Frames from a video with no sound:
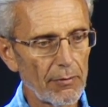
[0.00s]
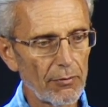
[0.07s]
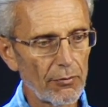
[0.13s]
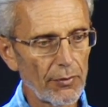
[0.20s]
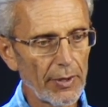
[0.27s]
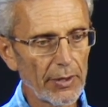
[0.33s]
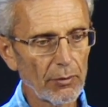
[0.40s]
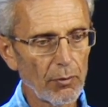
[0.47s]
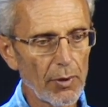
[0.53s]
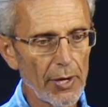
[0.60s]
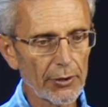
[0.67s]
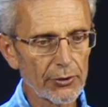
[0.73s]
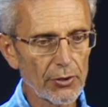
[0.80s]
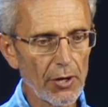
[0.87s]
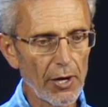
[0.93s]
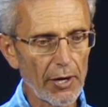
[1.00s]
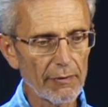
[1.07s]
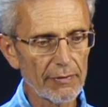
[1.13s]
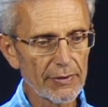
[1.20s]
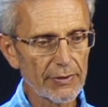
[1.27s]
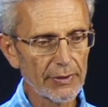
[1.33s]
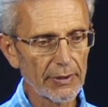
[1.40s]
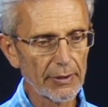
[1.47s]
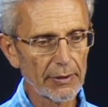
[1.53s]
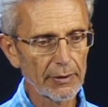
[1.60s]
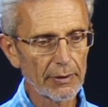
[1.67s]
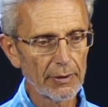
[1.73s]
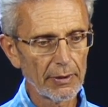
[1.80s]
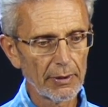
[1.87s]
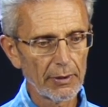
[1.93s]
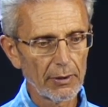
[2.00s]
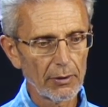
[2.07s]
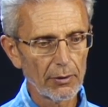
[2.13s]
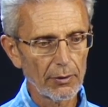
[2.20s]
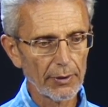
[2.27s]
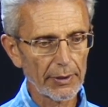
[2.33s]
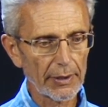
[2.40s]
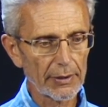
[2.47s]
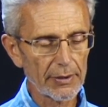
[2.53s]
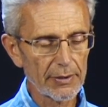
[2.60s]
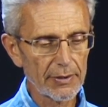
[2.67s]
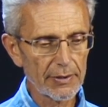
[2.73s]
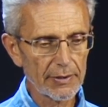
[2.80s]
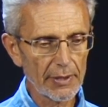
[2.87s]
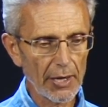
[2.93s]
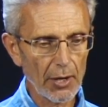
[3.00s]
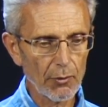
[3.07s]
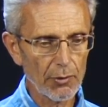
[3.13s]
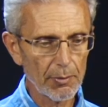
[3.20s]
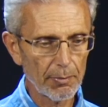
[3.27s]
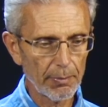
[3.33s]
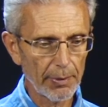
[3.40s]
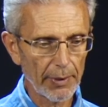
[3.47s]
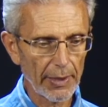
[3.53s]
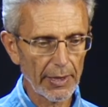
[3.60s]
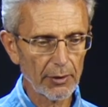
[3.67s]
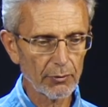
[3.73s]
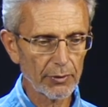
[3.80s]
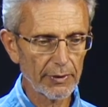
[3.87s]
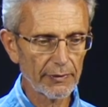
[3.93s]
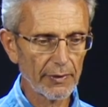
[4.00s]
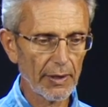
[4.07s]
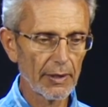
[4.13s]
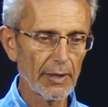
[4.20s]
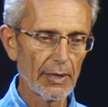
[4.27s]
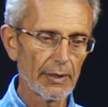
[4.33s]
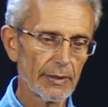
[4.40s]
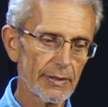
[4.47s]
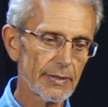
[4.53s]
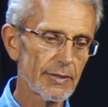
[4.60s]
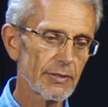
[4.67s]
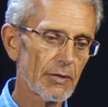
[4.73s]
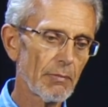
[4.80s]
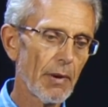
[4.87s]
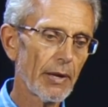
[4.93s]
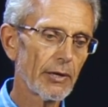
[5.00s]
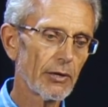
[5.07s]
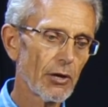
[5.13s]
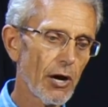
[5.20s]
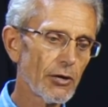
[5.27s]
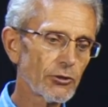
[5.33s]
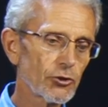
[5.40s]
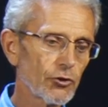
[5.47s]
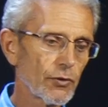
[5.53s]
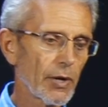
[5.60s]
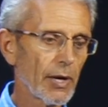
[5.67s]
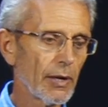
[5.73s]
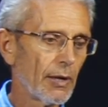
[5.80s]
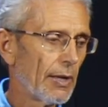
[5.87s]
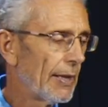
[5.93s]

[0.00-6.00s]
Rainwater harvesting. Okay, this is how we plan, we design. This is a man in Austria.